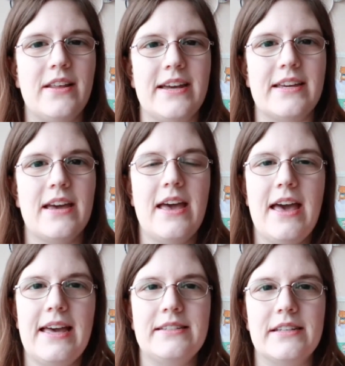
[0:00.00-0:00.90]
Like,
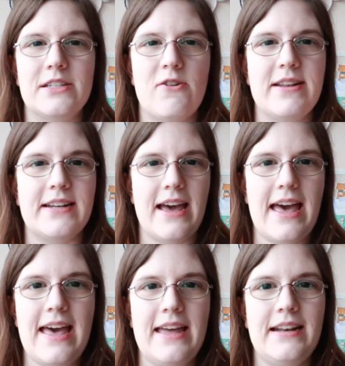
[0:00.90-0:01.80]
is this going to
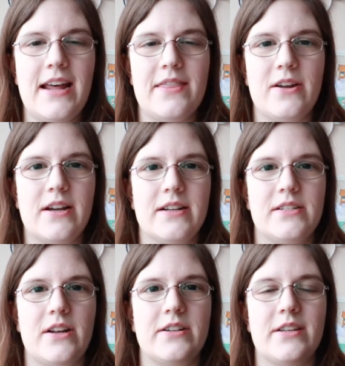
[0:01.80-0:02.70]
end and they're gonna
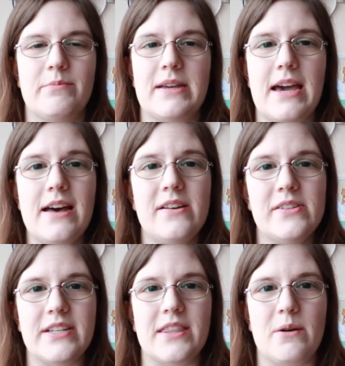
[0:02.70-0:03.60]
start something
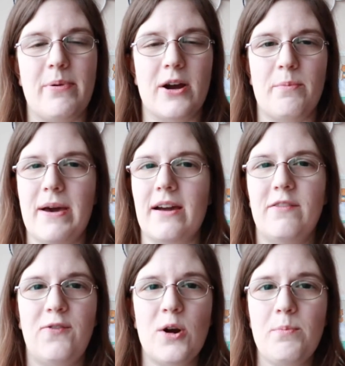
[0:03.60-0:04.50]
else like the Park Pack
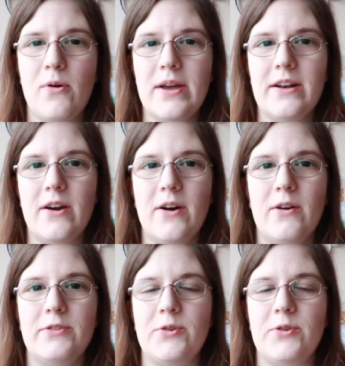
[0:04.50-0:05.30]
4.0?